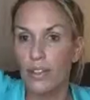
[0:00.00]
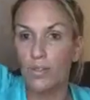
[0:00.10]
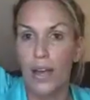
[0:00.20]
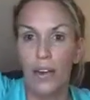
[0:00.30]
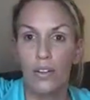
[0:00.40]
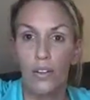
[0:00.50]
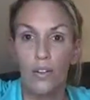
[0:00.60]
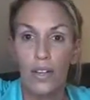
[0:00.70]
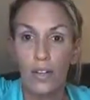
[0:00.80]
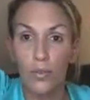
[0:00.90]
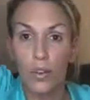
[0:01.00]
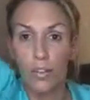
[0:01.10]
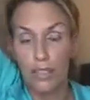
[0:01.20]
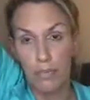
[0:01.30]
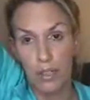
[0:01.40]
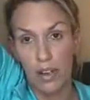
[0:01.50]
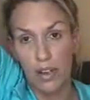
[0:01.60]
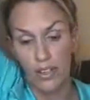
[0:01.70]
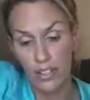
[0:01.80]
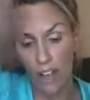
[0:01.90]
it's way out in your field, whether it's up in your
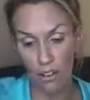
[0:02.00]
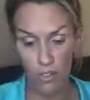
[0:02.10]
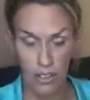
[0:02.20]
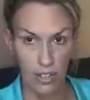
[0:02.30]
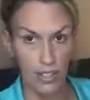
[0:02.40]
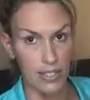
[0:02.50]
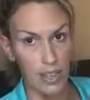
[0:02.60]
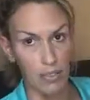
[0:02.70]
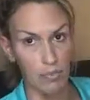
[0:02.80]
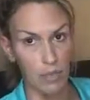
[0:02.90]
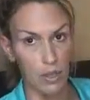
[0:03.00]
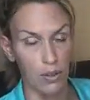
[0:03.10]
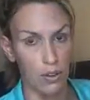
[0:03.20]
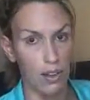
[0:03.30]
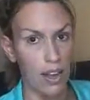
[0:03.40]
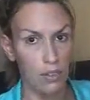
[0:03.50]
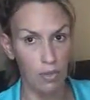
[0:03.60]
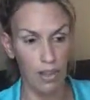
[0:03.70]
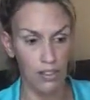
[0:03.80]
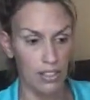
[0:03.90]
higher self, whether it's down below the
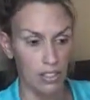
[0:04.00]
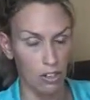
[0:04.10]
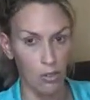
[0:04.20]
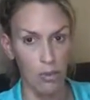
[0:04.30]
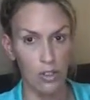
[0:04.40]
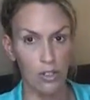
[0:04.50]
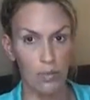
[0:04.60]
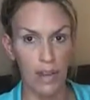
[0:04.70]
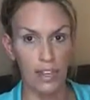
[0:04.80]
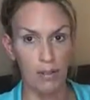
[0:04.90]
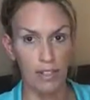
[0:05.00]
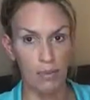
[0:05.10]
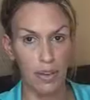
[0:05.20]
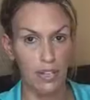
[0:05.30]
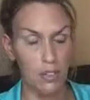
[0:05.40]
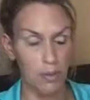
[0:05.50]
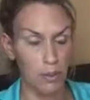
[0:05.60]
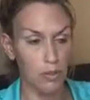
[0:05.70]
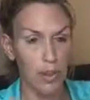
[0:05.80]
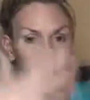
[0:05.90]
ground, whether it's in your emotional body, your mental body, your
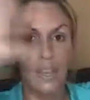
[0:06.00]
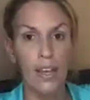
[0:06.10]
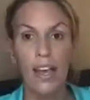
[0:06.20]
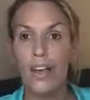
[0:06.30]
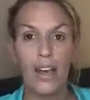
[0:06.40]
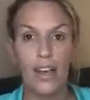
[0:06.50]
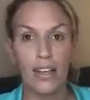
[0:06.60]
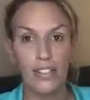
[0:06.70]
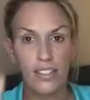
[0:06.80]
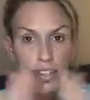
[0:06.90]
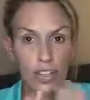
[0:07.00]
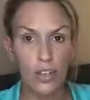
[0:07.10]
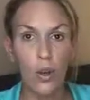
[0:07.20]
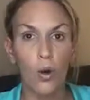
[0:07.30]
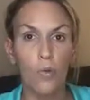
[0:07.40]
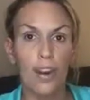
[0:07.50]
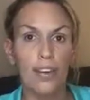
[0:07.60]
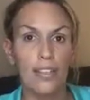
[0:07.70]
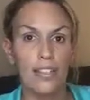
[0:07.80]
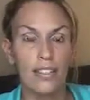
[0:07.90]
spiritual body. It's going to go where
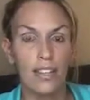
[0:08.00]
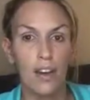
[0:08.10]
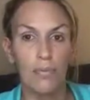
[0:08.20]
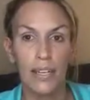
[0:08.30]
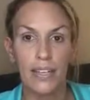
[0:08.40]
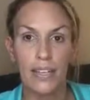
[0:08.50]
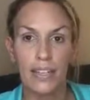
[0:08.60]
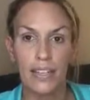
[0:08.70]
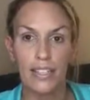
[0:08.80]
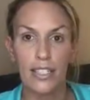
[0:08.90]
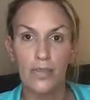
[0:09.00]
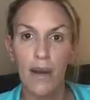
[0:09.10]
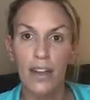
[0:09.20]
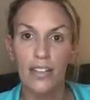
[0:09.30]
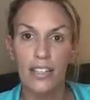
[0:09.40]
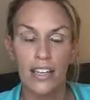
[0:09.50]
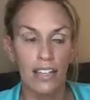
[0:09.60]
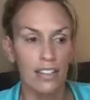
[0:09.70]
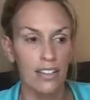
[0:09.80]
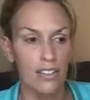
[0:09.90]
it needs to go because it's smart,
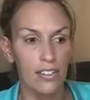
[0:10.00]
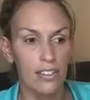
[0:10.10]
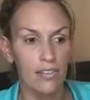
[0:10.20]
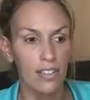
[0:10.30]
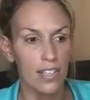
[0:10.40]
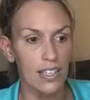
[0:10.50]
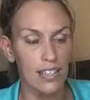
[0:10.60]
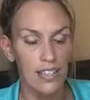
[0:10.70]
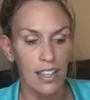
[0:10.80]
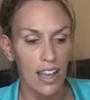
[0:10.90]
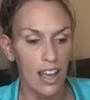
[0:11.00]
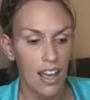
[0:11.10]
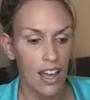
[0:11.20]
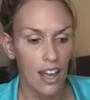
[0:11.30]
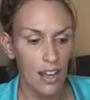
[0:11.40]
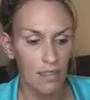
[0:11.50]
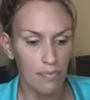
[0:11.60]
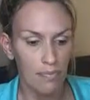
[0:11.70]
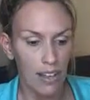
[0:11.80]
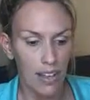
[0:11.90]
and there's physics
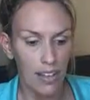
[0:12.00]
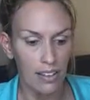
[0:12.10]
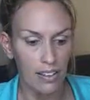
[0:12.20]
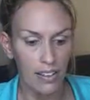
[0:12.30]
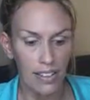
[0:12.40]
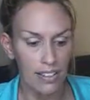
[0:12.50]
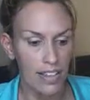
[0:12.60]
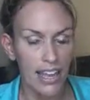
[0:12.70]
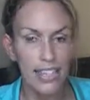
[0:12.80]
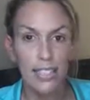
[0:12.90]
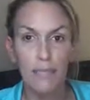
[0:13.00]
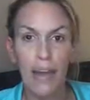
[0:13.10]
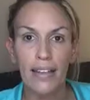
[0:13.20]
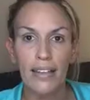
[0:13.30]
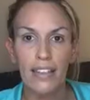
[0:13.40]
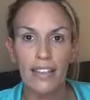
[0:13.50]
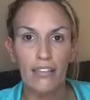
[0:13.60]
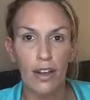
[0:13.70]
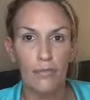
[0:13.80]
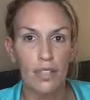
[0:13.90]
and like science to back this
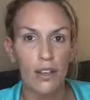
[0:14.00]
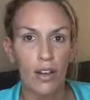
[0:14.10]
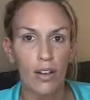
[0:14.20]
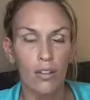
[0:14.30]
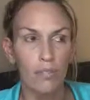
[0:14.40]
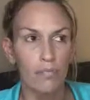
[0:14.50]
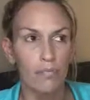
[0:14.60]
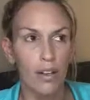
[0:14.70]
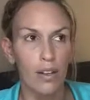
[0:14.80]
stuff up. It's all